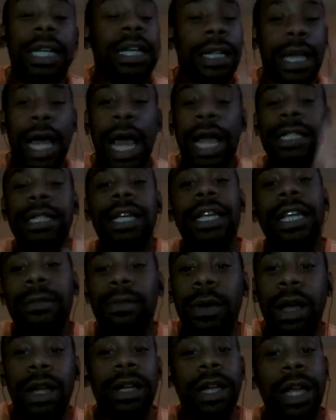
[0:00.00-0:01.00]
I tell you
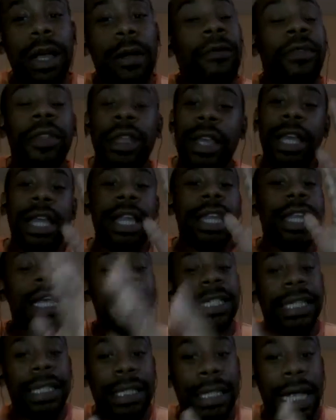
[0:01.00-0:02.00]
right now,
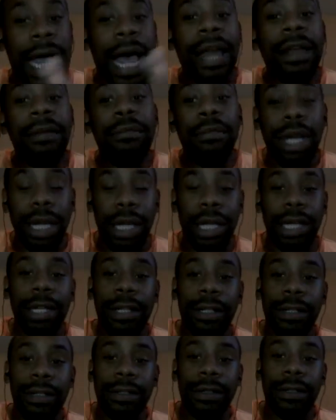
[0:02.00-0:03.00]
there's a side of me
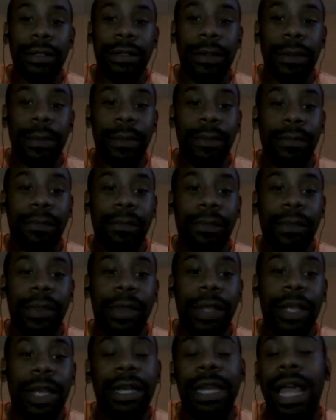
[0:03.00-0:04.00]

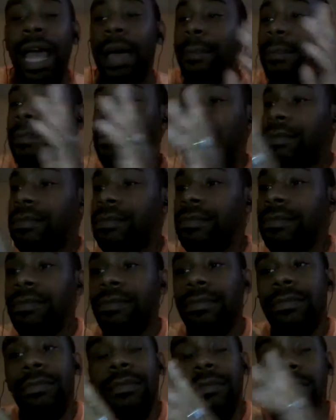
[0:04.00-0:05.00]
that
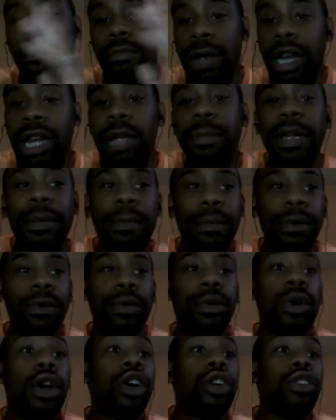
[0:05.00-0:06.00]
many
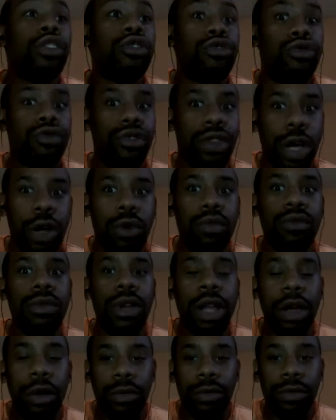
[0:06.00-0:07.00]
people don't
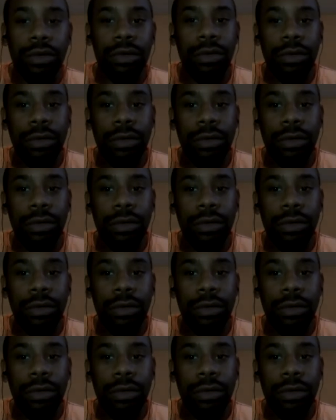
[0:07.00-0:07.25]
know.